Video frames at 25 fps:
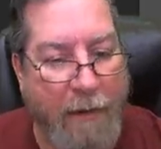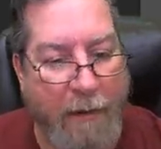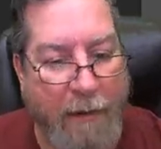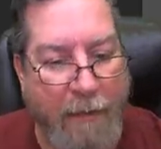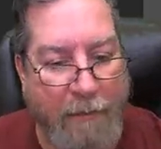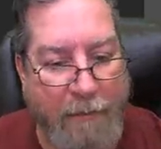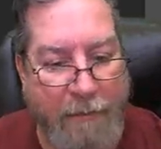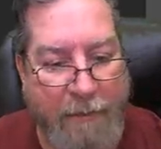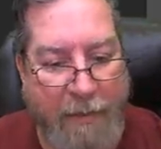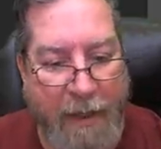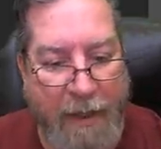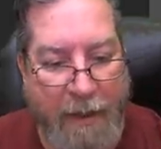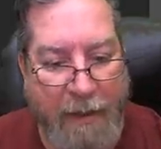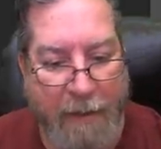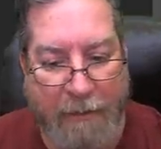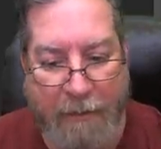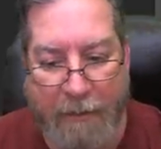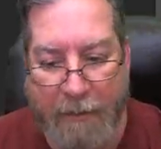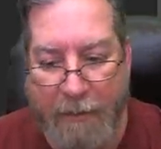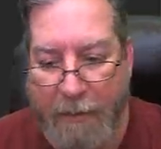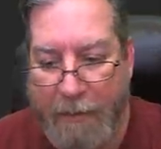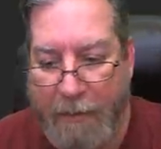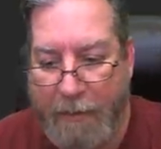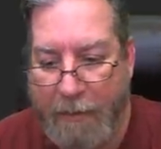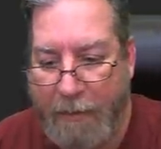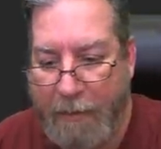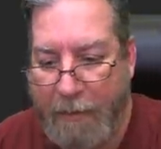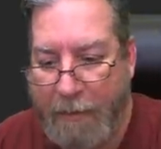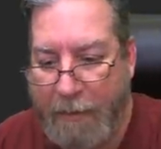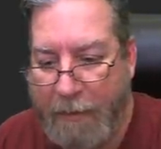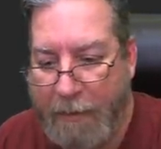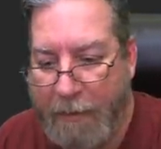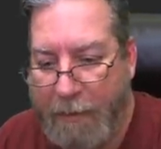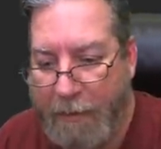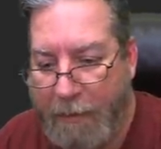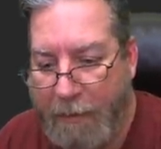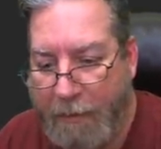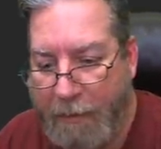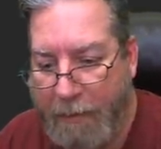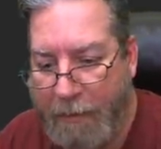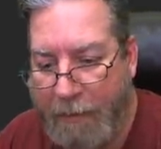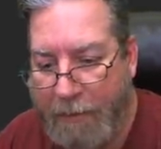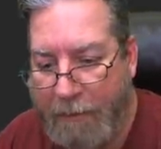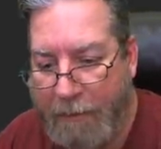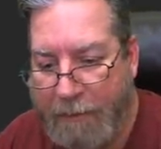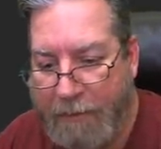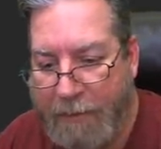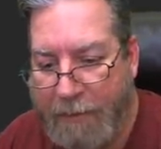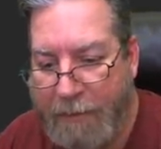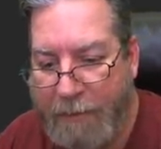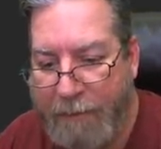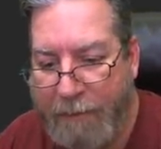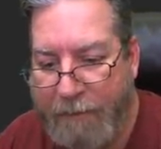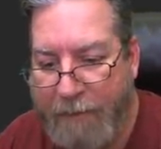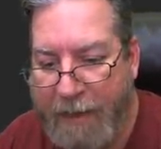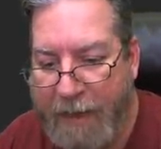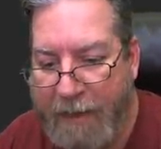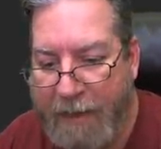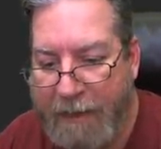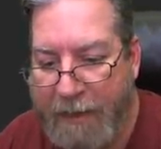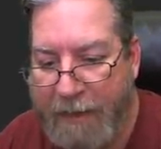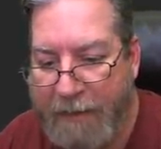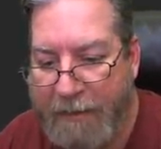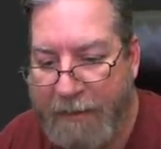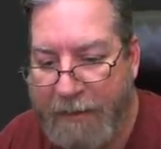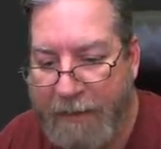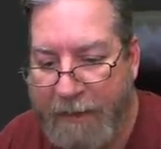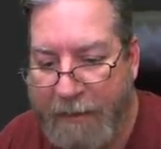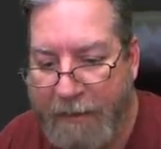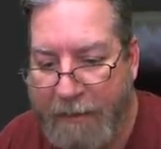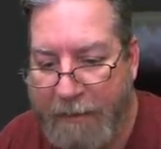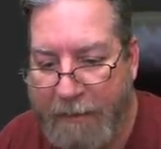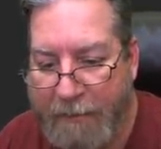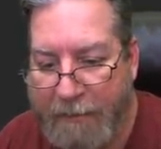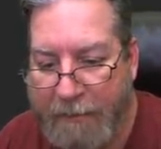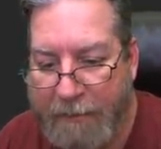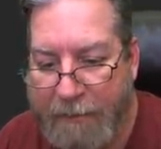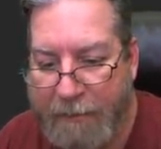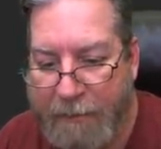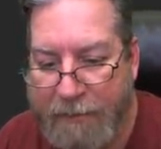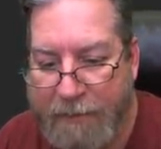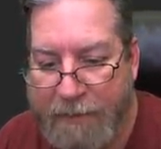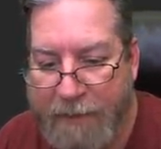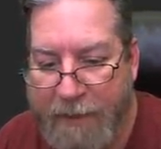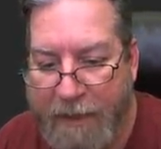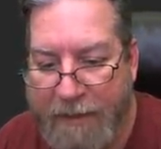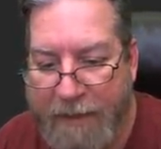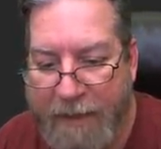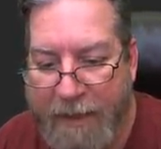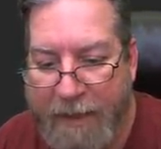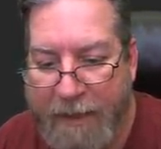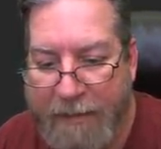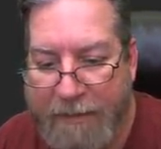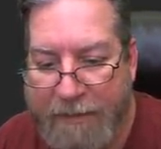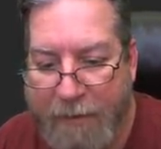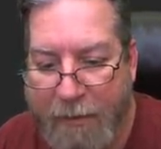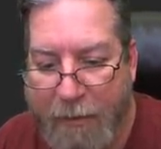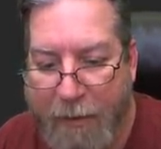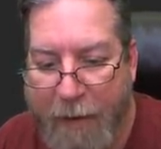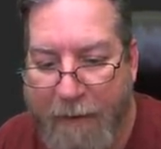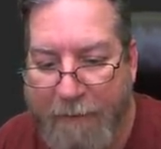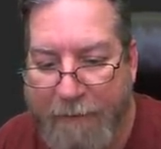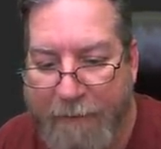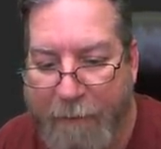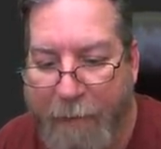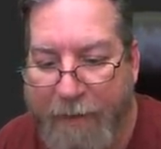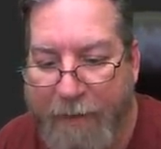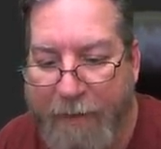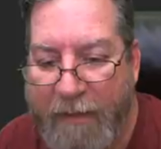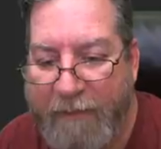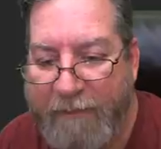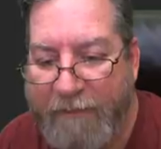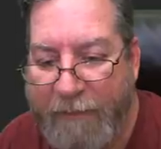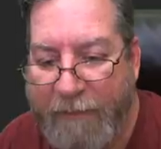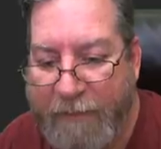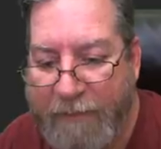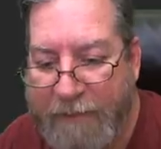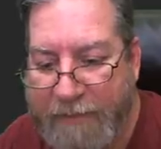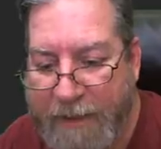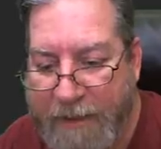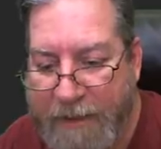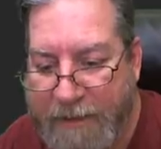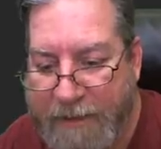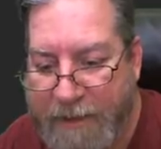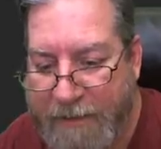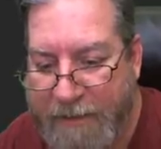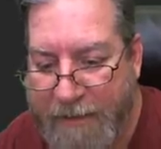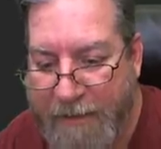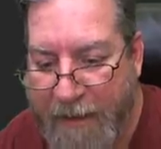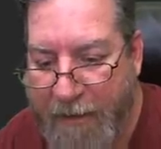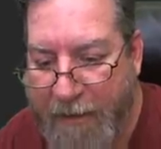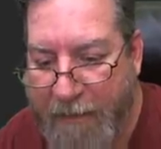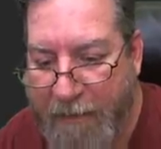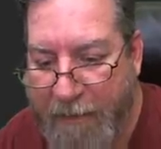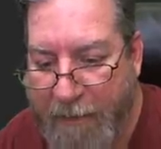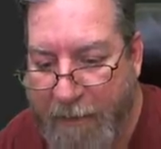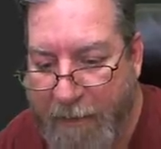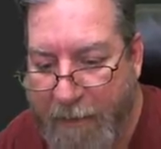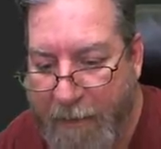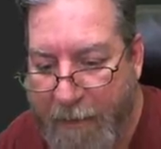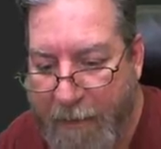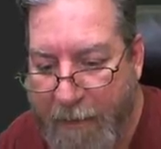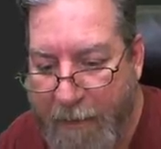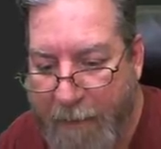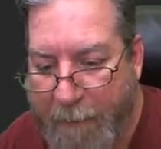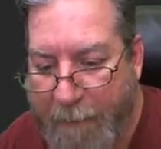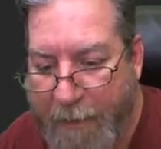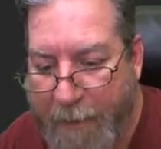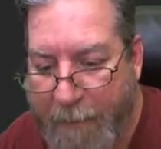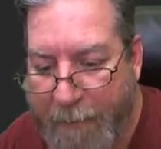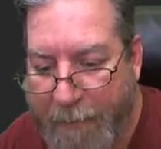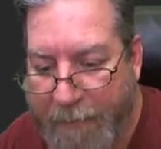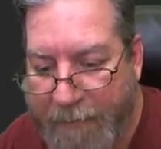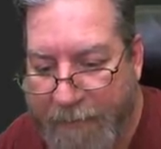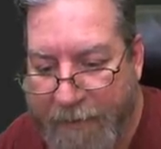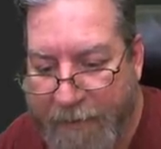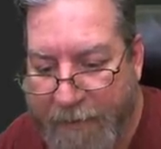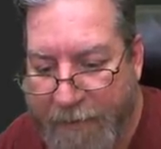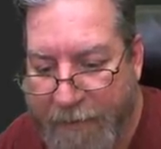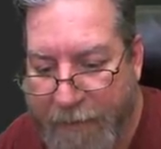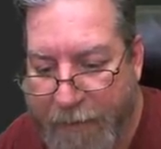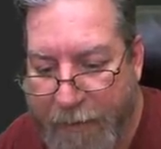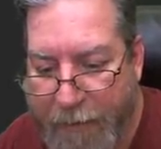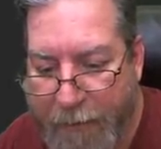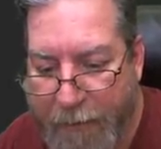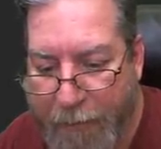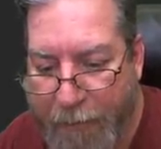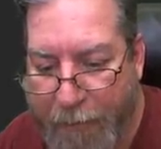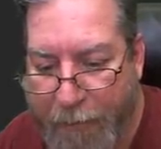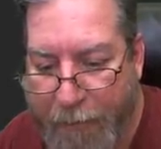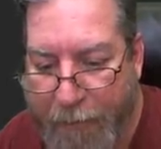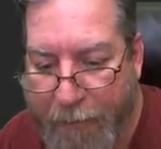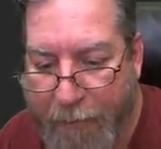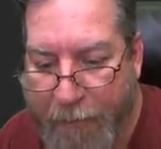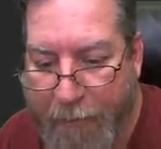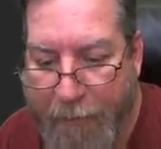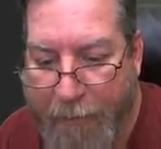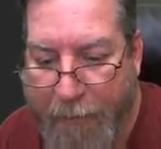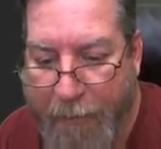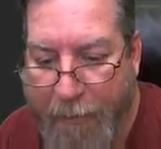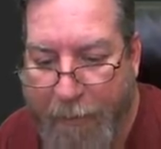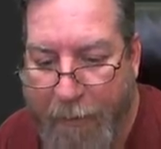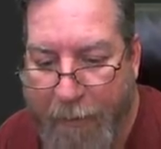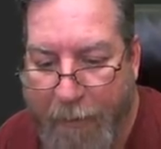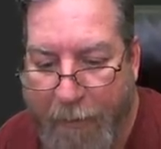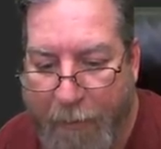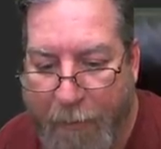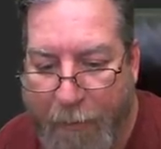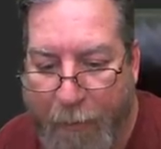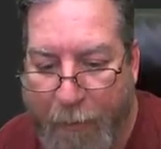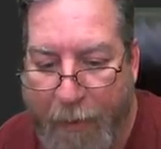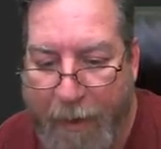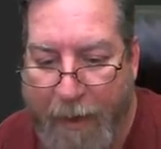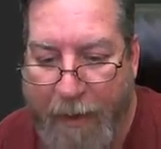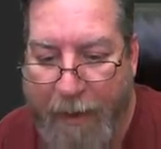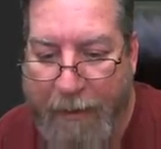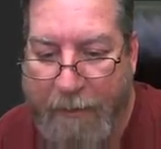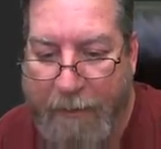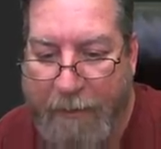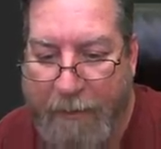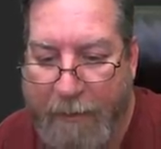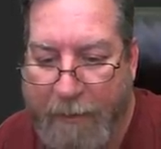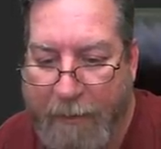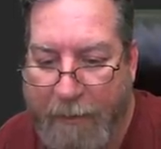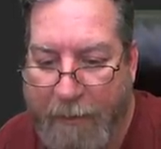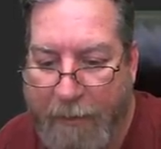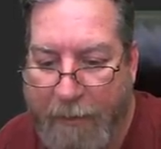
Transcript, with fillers: then you've got nothing. There's nothing else to go off. One of the first things I tell people to do when